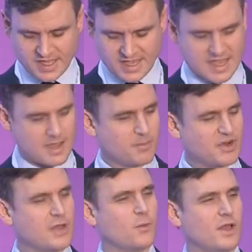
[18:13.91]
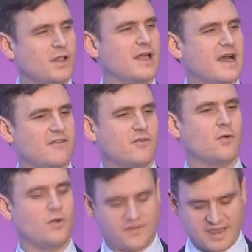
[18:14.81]
but it will have
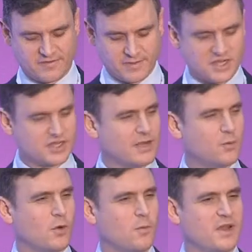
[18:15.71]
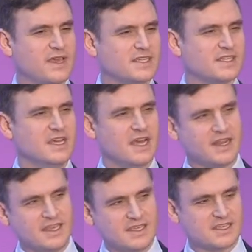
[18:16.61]
all of that information in one place
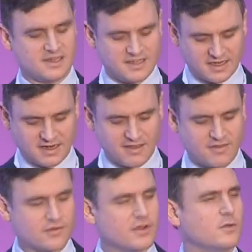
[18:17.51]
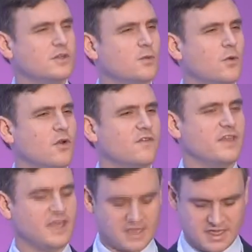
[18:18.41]
and easily to click through to all of
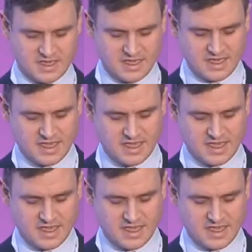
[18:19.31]
the